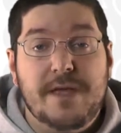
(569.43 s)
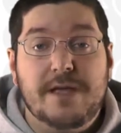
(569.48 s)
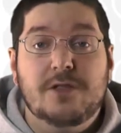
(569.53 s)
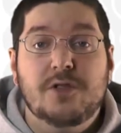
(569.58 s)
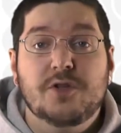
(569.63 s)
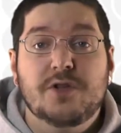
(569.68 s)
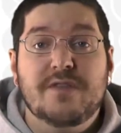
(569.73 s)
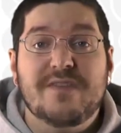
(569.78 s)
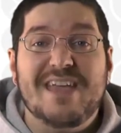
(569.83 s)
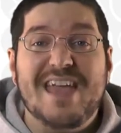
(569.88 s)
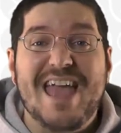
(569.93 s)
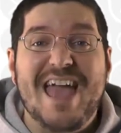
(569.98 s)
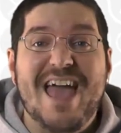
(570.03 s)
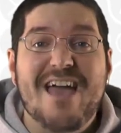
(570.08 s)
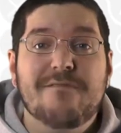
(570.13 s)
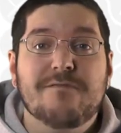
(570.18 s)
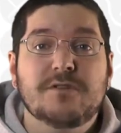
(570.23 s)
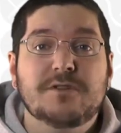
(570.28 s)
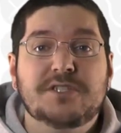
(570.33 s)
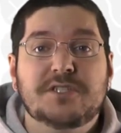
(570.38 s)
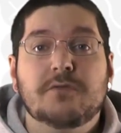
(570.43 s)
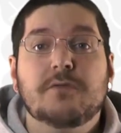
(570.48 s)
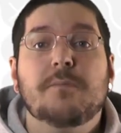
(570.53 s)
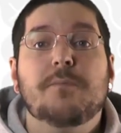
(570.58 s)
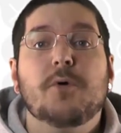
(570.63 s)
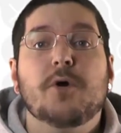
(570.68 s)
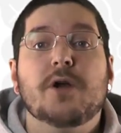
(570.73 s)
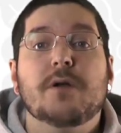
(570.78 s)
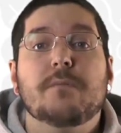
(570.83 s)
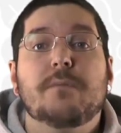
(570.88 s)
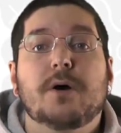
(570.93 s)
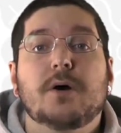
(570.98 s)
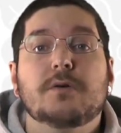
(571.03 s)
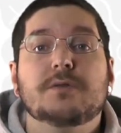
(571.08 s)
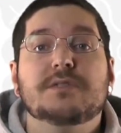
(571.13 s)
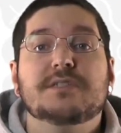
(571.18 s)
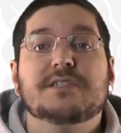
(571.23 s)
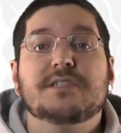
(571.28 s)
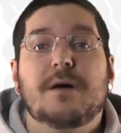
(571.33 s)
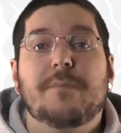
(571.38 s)
including the ever so important
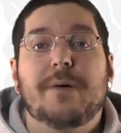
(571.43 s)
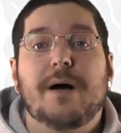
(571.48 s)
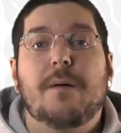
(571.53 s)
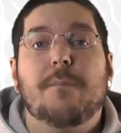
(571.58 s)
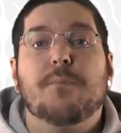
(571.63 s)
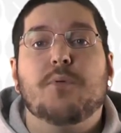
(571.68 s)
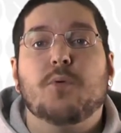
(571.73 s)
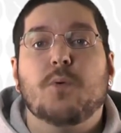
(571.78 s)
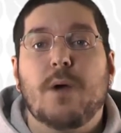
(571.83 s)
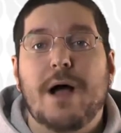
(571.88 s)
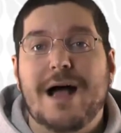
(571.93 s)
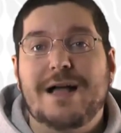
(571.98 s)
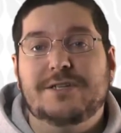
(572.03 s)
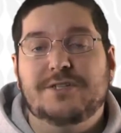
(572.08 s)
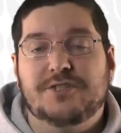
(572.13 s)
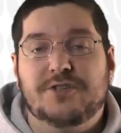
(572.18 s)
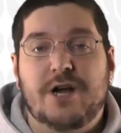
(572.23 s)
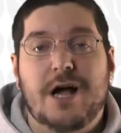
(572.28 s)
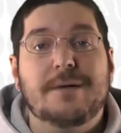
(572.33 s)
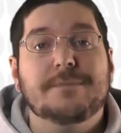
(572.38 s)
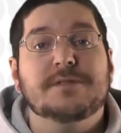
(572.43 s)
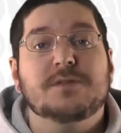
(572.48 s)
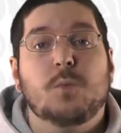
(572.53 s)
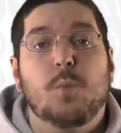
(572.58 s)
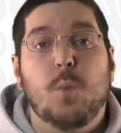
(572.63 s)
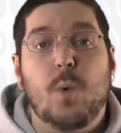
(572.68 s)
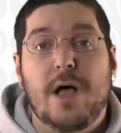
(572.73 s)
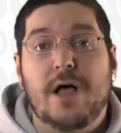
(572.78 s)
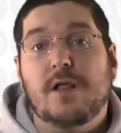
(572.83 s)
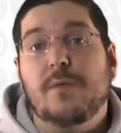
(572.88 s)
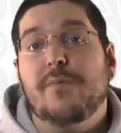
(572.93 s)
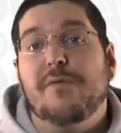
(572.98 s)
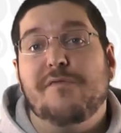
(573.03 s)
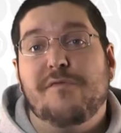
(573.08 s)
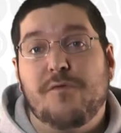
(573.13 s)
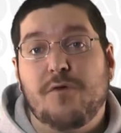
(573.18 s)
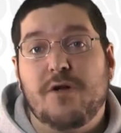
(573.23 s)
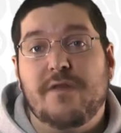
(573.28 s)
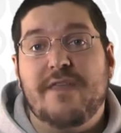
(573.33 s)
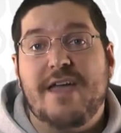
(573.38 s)
posts about prize drops well
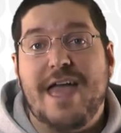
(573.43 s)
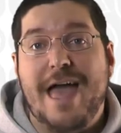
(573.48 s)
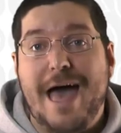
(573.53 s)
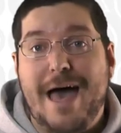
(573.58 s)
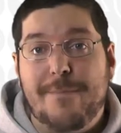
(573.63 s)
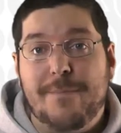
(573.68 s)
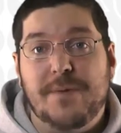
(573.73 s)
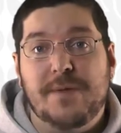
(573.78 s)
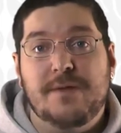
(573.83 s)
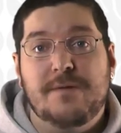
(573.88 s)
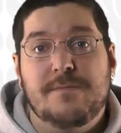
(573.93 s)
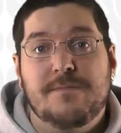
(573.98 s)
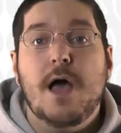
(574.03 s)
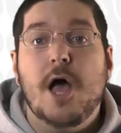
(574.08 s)
before they happen.